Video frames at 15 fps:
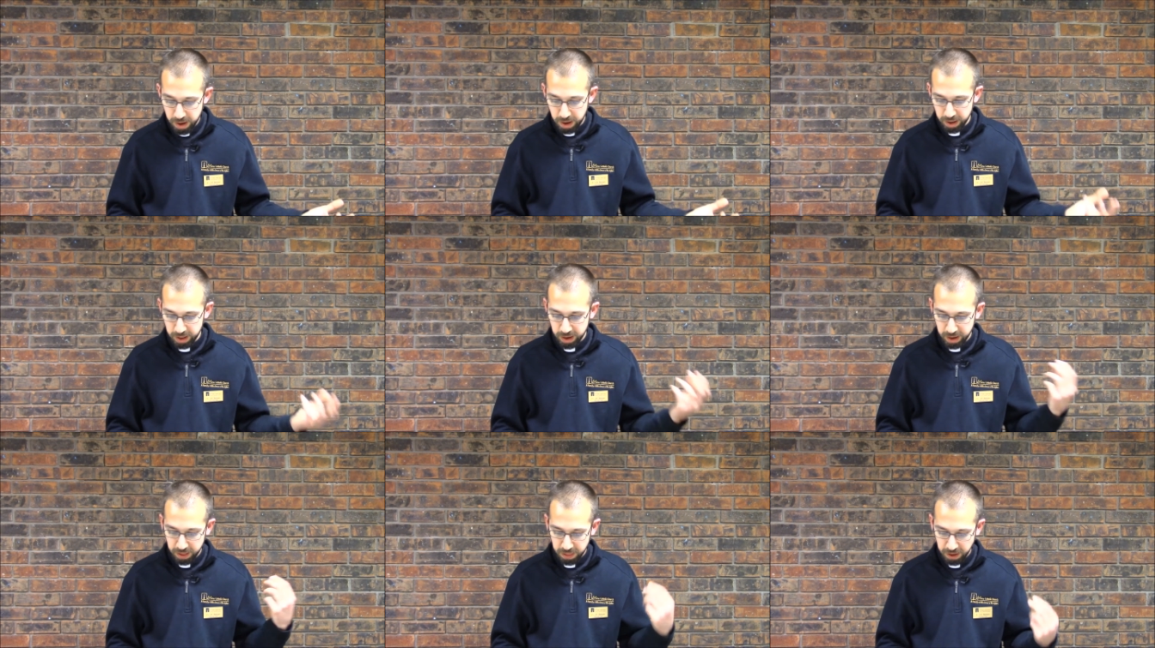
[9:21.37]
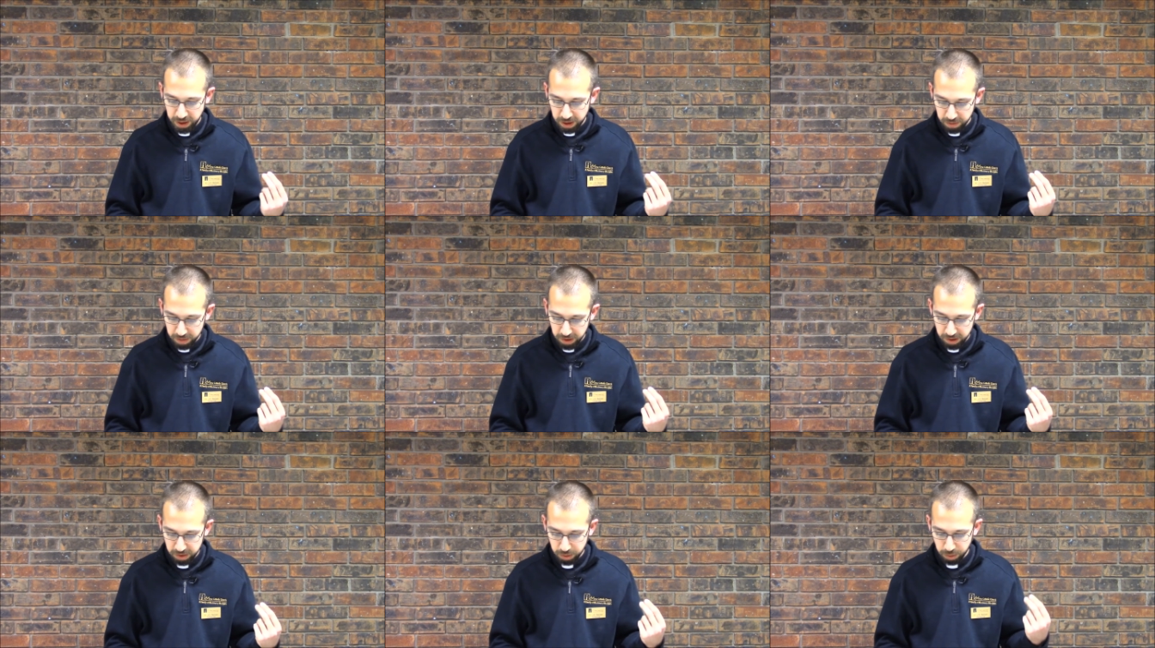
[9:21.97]
And then at the end of
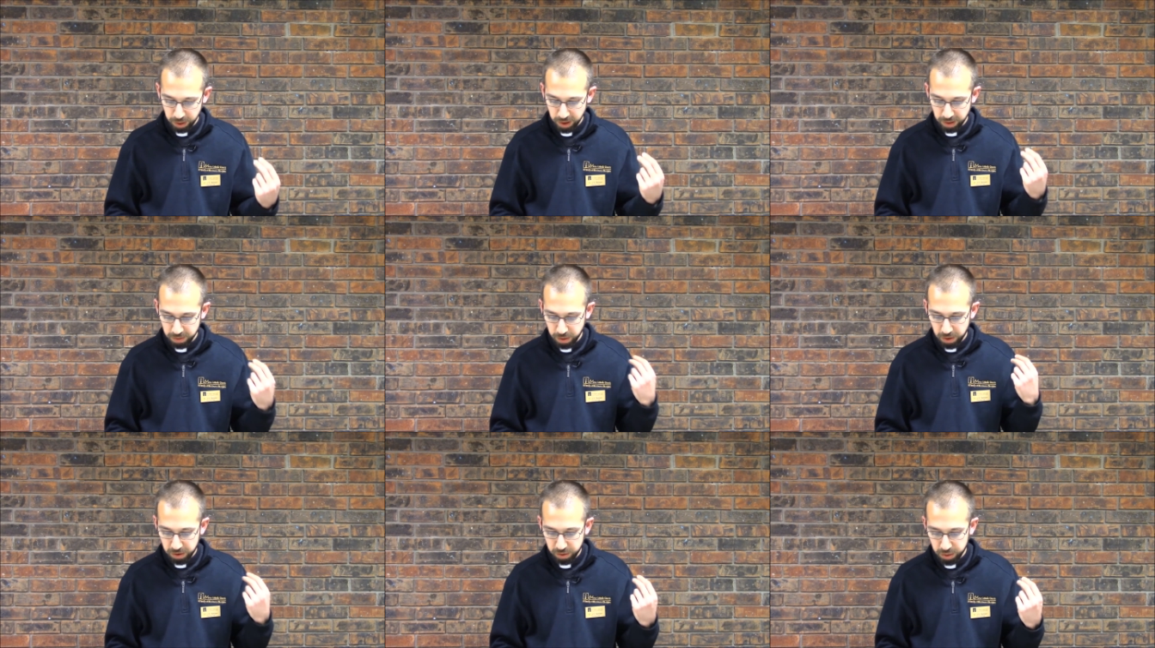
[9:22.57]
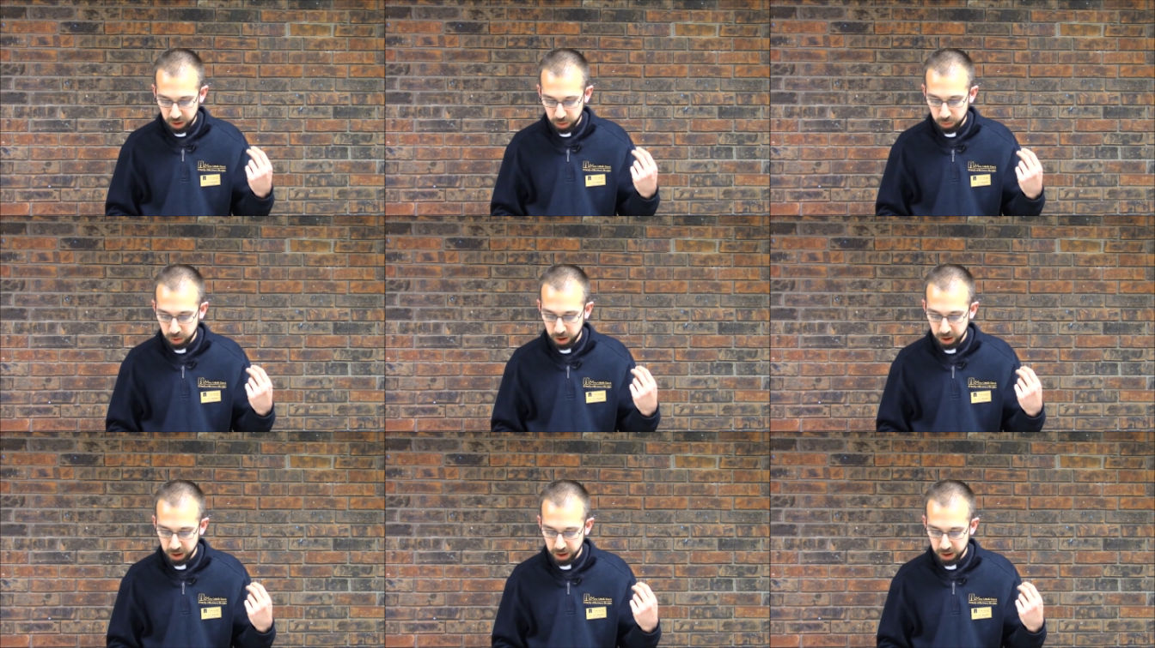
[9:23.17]
the story, verse
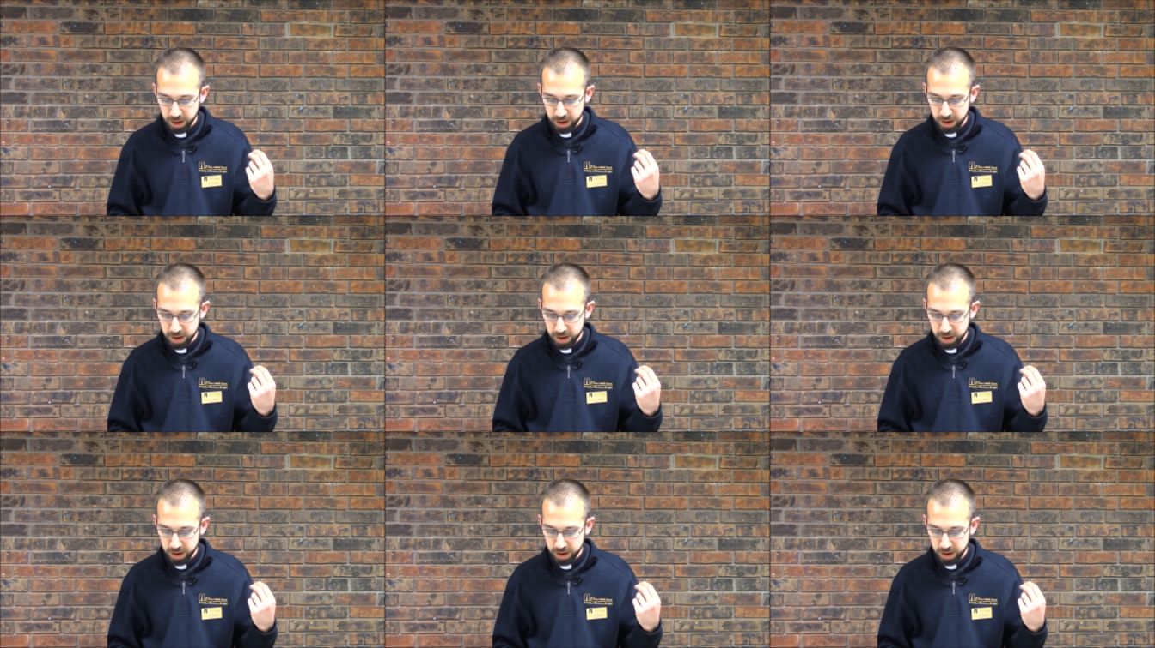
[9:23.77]
21,